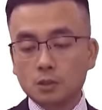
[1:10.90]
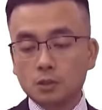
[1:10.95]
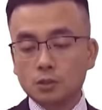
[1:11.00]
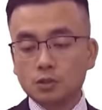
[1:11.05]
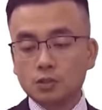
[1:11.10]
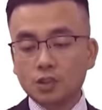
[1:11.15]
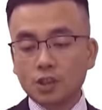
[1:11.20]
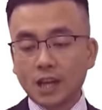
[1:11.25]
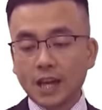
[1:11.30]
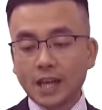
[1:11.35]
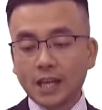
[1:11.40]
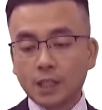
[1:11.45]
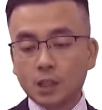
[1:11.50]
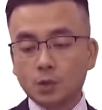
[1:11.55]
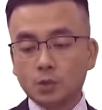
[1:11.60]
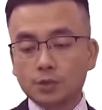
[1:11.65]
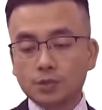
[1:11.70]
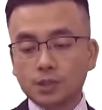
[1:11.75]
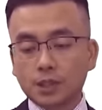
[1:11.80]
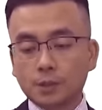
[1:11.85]
to
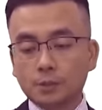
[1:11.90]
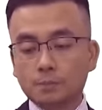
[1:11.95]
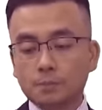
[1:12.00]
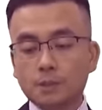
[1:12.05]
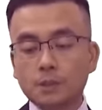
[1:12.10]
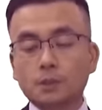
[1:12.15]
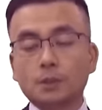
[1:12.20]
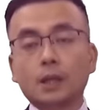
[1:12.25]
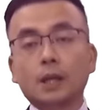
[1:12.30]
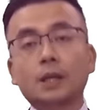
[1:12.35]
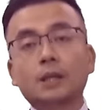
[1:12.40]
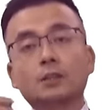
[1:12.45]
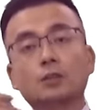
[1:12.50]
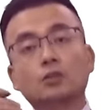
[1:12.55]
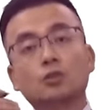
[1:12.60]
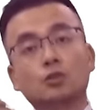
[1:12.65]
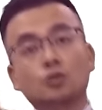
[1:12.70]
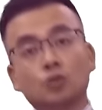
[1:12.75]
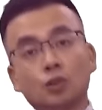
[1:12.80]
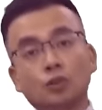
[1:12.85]
equity, okay?
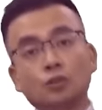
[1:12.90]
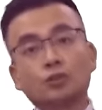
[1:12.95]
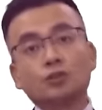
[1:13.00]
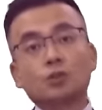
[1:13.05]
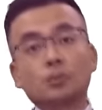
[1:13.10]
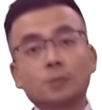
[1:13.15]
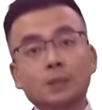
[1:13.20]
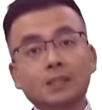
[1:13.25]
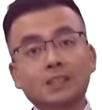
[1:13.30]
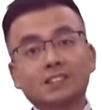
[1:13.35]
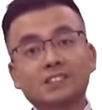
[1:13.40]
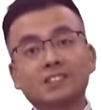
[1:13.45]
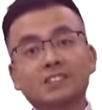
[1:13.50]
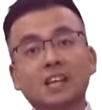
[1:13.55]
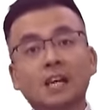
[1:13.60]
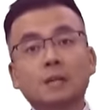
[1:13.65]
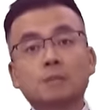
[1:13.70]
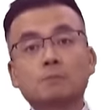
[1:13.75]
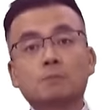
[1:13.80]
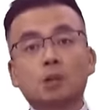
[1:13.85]
Just to be the
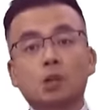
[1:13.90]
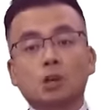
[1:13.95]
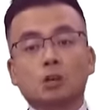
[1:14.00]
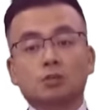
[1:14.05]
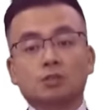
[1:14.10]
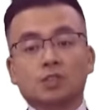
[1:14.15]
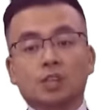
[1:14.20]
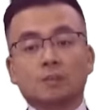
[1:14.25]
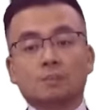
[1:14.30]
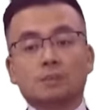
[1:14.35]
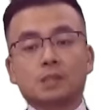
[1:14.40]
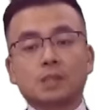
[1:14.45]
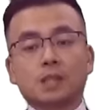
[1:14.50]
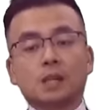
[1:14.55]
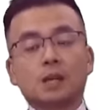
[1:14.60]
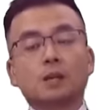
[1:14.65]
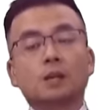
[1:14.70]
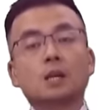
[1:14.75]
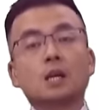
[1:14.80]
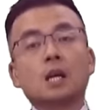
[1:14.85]
same concept
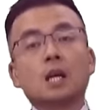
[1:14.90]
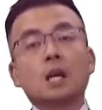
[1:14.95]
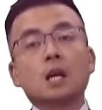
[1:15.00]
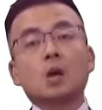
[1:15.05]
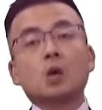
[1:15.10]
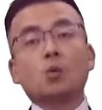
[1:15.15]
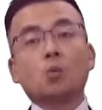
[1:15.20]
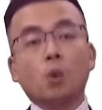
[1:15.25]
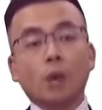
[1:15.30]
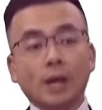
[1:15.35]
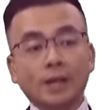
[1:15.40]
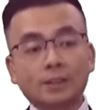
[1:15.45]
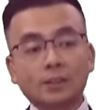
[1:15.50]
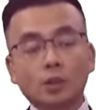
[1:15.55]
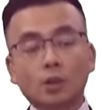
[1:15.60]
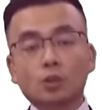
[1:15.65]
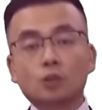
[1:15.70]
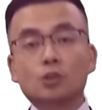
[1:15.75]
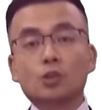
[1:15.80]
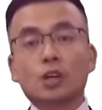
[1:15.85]
here, whether or
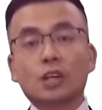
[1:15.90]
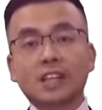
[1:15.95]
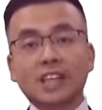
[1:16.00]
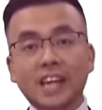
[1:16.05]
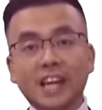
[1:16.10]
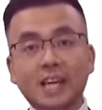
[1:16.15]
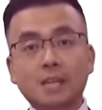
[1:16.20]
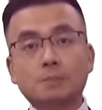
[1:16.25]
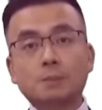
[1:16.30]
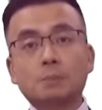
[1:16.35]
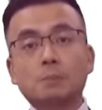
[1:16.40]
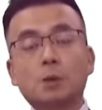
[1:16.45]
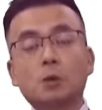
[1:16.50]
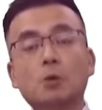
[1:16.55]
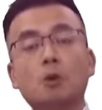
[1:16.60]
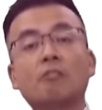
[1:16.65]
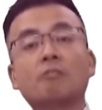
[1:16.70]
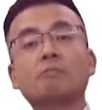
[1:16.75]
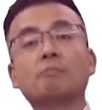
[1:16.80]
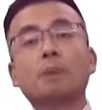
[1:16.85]
not you are
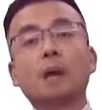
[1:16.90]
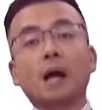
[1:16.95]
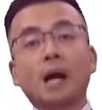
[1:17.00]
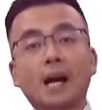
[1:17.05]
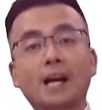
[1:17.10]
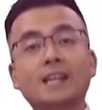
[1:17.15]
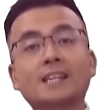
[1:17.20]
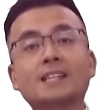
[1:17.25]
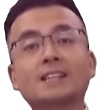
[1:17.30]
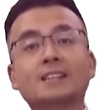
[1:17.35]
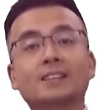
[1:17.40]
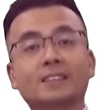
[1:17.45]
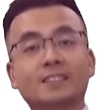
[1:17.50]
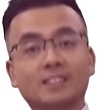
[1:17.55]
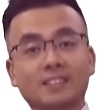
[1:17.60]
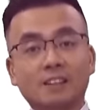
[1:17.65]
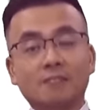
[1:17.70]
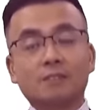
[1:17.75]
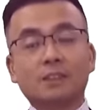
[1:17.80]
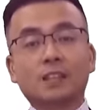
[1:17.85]
capable of paying
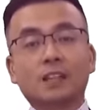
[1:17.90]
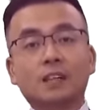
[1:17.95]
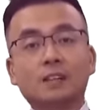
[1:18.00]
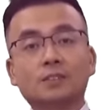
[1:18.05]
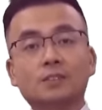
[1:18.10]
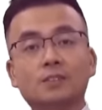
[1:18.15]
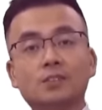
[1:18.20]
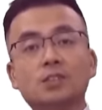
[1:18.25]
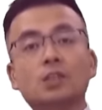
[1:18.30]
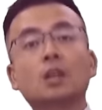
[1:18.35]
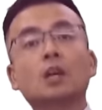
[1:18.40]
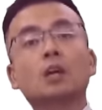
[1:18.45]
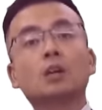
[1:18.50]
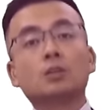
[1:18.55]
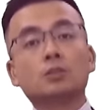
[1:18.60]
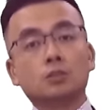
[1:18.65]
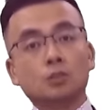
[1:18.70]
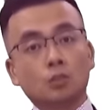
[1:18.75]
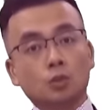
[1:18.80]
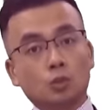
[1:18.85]
dividends
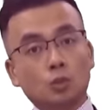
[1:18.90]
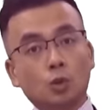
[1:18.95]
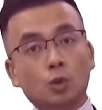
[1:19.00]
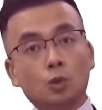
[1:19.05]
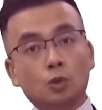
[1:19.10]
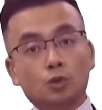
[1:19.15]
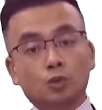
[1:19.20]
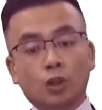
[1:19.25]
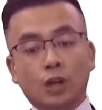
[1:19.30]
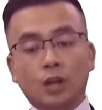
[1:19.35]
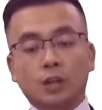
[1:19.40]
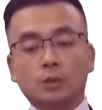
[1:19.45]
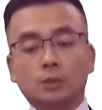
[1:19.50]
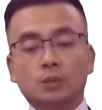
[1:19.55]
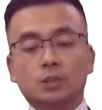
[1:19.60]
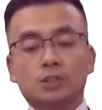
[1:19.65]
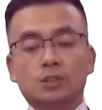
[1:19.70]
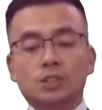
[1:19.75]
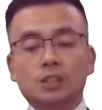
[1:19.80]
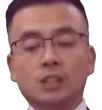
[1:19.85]
to your
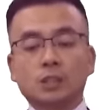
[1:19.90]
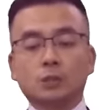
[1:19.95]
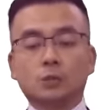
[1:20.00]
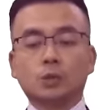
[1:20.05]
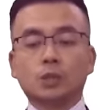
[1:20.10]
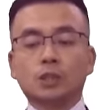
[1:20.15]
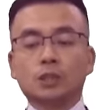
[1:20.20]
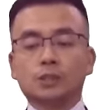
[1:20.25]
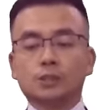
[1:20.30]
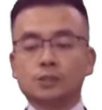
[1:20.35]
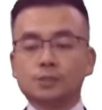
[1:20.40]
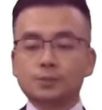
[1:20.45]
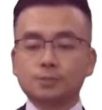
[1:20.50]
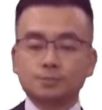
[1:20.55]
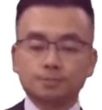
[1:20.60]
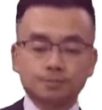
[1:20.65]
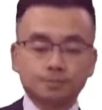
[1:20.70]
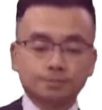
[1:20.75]
shareholders, in other words.